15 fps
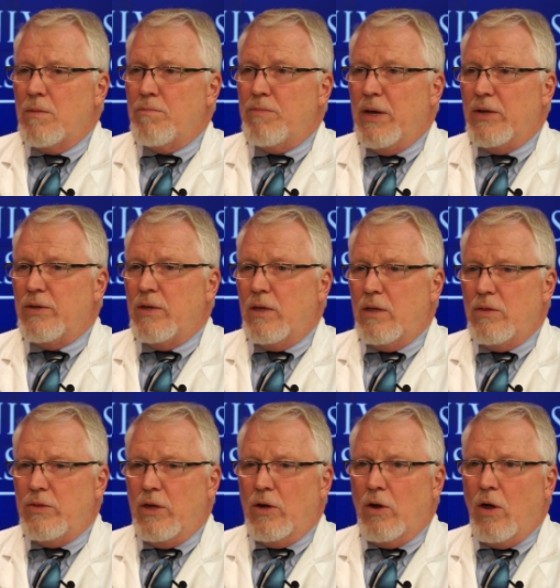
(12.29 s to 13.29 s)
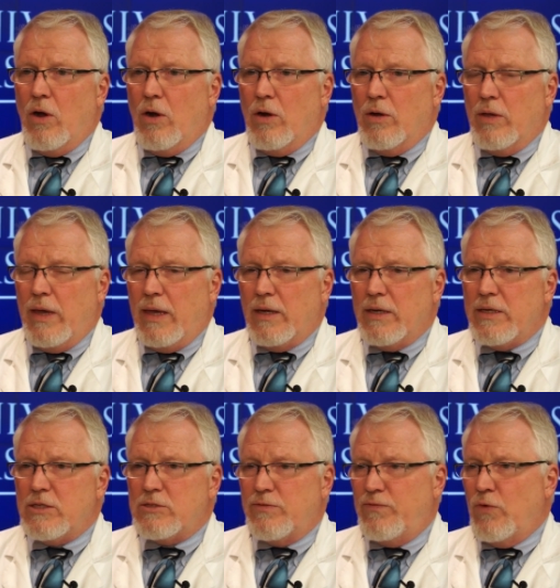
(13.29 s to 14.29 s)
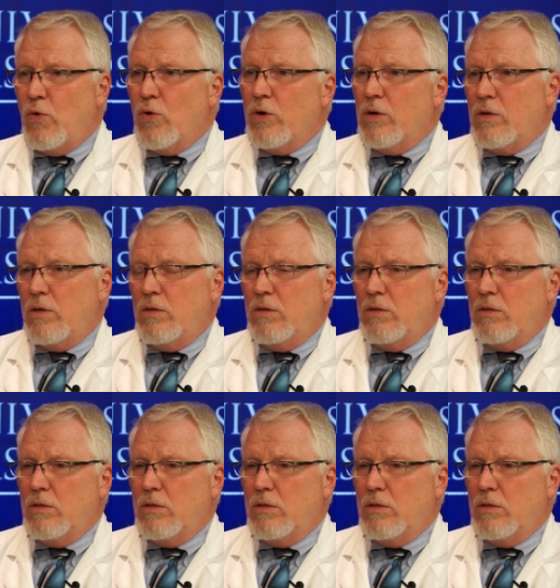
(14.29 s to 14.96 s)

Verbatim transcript: but there are at least four